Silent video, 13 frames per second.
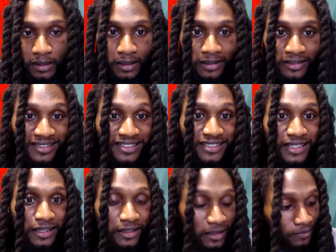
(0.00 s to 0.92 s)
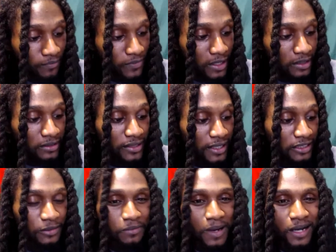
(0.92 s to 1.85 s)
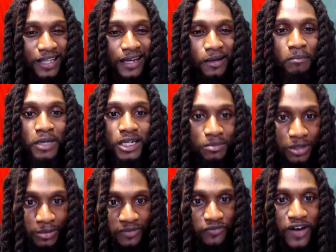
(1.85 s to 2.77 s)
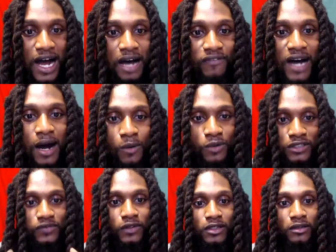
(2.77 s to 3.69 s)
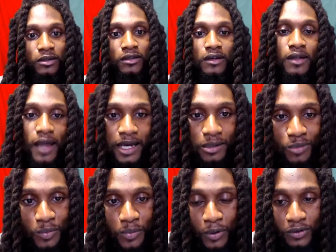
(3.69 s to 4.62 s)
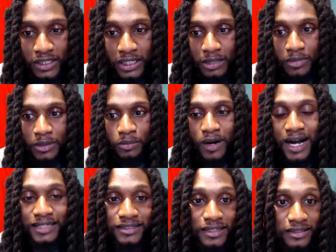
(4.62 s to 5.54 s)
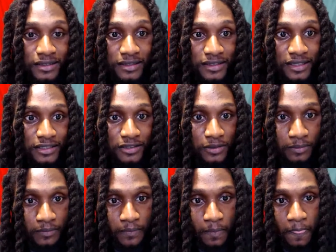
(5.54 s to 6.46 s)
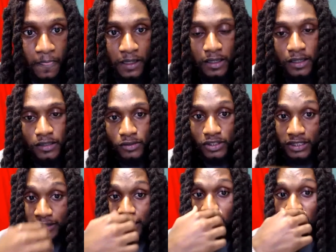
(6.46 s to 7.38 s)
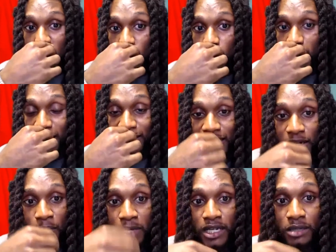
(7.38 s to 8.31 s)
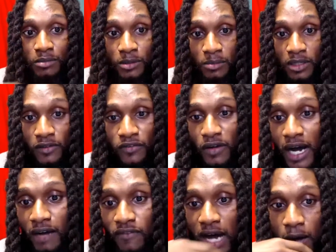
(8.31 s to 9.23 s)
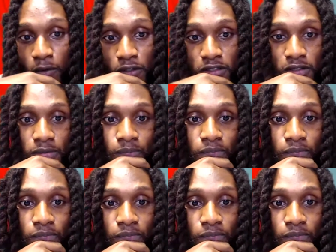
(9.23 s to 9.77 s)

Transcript: It's acidic. It takes like a minimum of 5 hours for the animal protein to be processed in the system. So just think about what I said, a minimum of 5 hours.